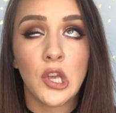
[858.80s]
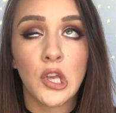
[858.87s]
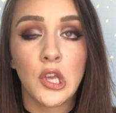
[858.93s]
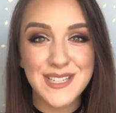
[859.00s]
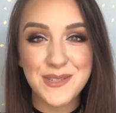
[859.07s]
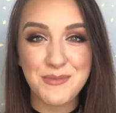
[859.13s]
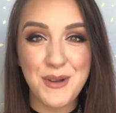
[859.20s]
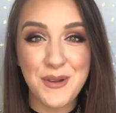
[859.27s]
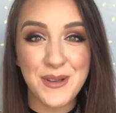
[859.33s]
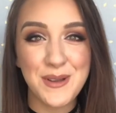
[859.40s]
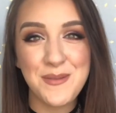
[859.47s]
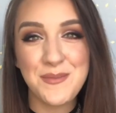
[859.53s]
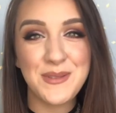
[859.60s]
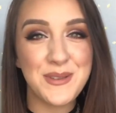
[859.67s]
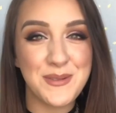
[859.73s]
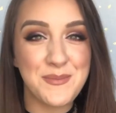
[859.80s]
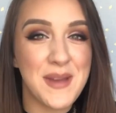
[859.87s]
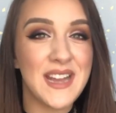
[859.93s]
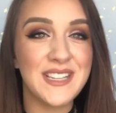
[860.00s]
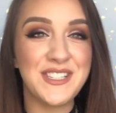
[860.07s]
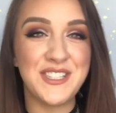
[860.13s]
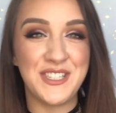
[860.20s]
Guys, welcome to
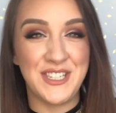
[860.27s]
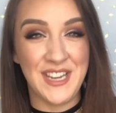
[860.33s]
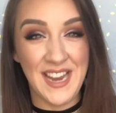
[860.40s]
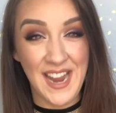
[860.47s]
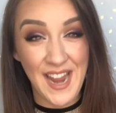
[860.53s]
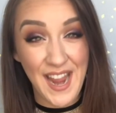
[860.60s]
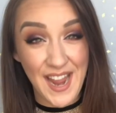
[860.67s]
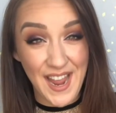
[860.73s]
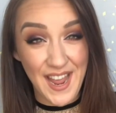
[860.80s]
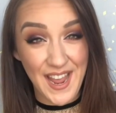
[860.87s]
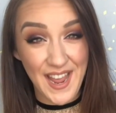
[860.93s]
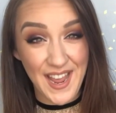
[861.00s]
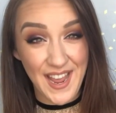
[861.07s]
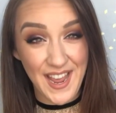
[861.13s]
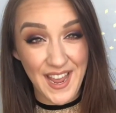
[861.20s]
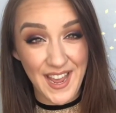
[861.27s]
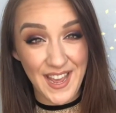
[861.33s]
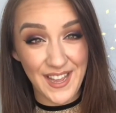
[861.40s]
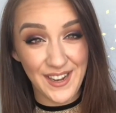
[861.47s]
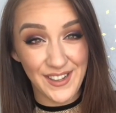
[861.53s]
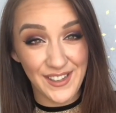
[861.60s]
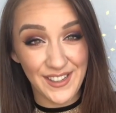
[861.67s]
my channel.
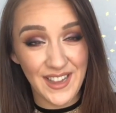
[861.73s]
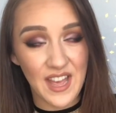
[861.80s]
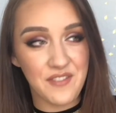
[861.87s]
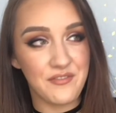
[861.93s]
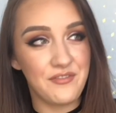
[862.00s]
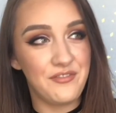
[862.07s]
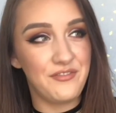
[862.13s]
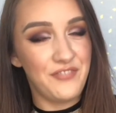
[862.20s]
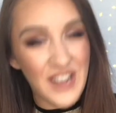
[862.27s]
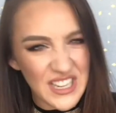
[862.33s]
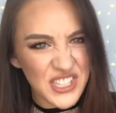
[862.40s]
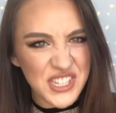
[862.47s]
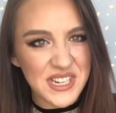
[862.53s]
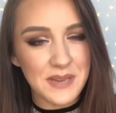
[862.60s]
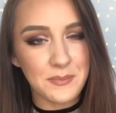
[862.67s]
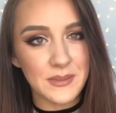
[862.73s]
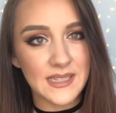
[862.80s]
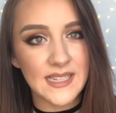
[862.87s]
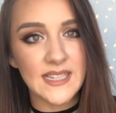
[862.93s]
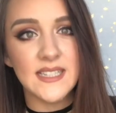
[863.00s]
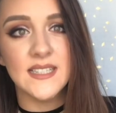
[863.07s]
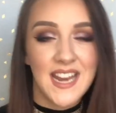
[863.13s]
I fudged up
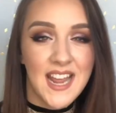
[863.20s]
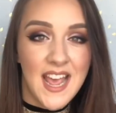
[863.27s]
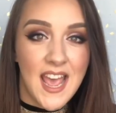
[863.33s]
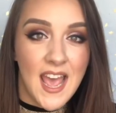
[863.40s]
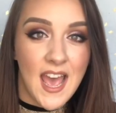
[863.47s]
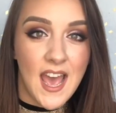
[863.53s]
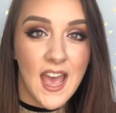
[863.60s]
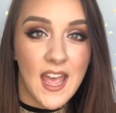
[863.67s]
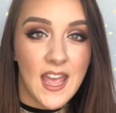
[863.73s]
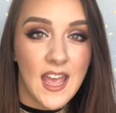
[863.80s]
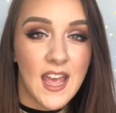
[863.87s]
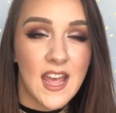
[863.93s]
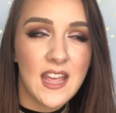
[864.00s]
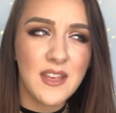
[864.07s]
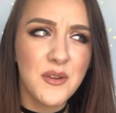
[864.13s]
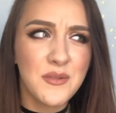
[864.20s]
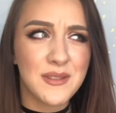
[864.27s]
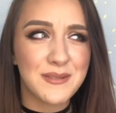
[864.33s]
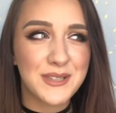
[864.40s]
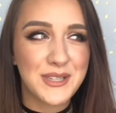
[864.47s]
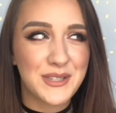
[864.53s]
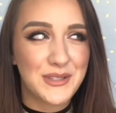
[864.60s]
again. Ew, that
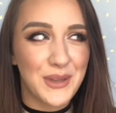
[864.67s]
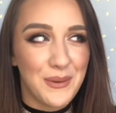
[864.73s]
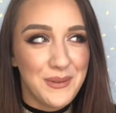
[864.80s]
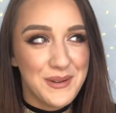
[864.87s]
was so